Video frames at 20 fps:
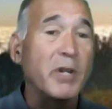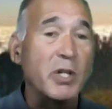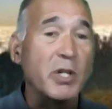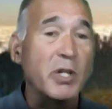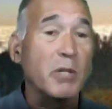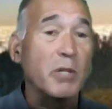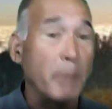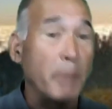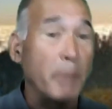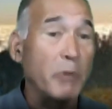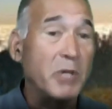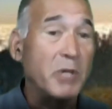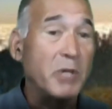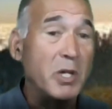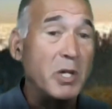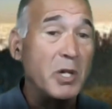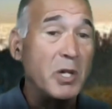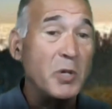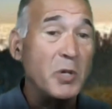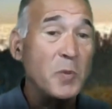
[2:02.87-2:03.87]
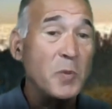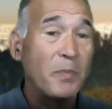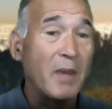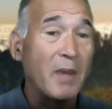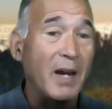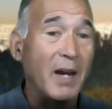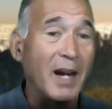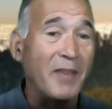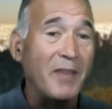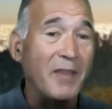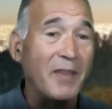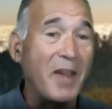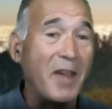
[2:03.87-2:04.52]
are supposed to do, uh, they mm-hmm.